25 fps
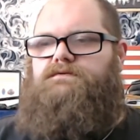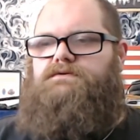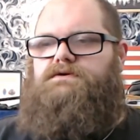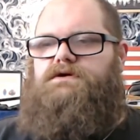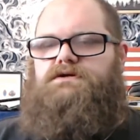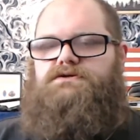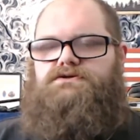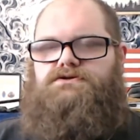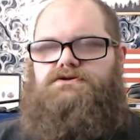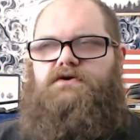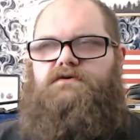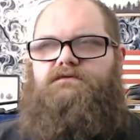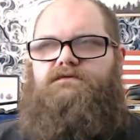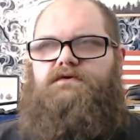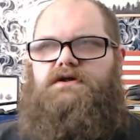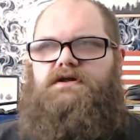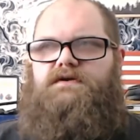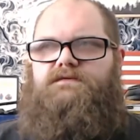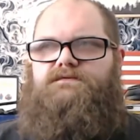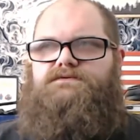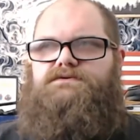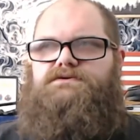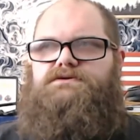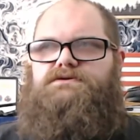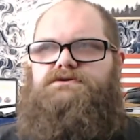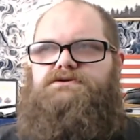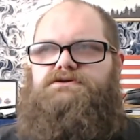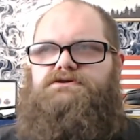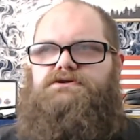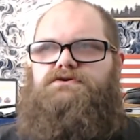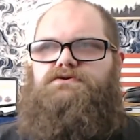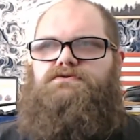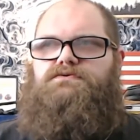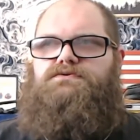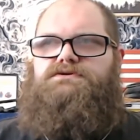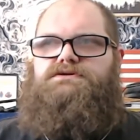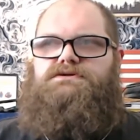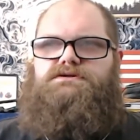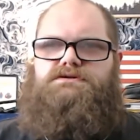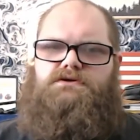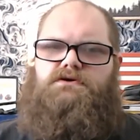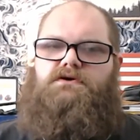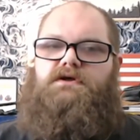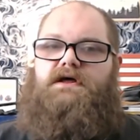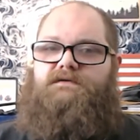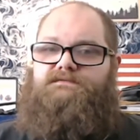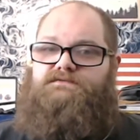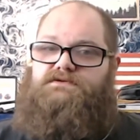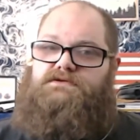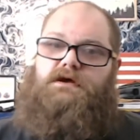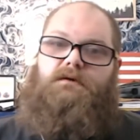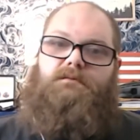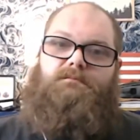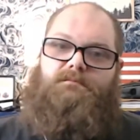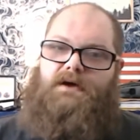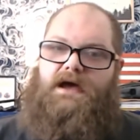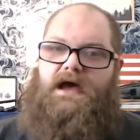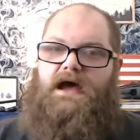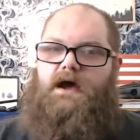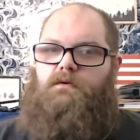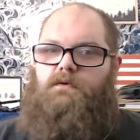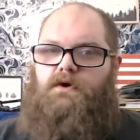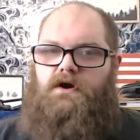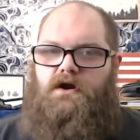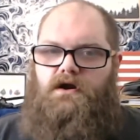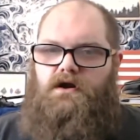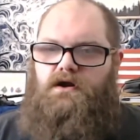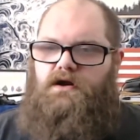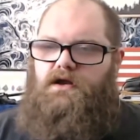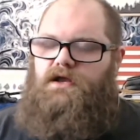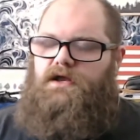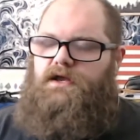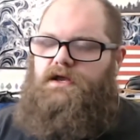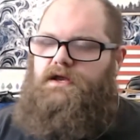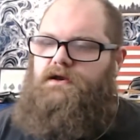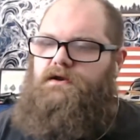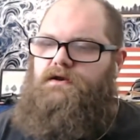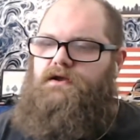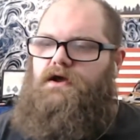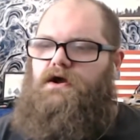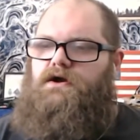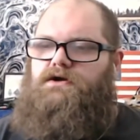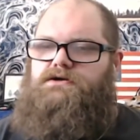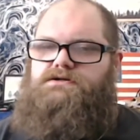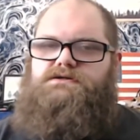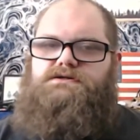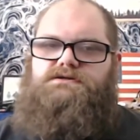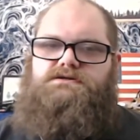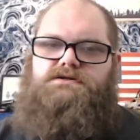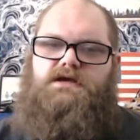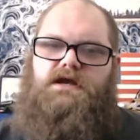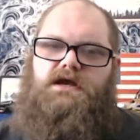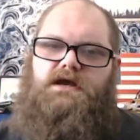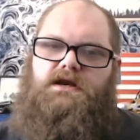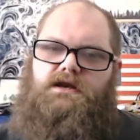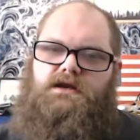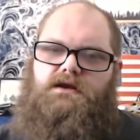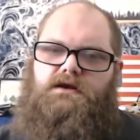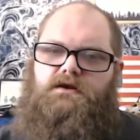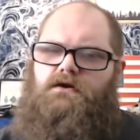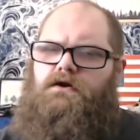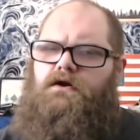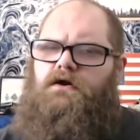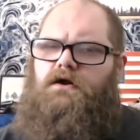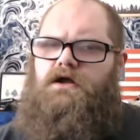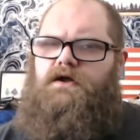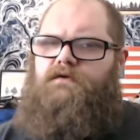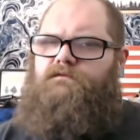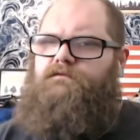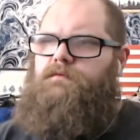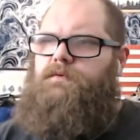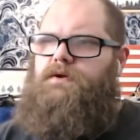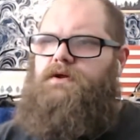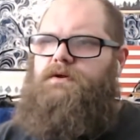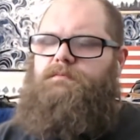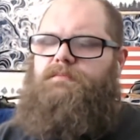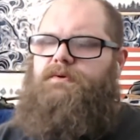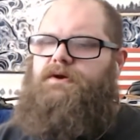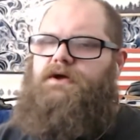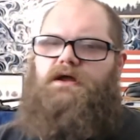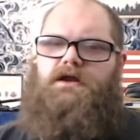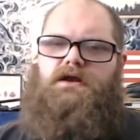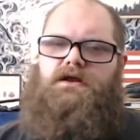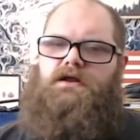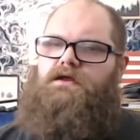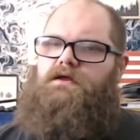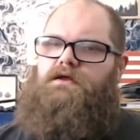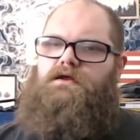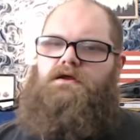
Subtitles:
conservatives do still have some power in our society and in our government, but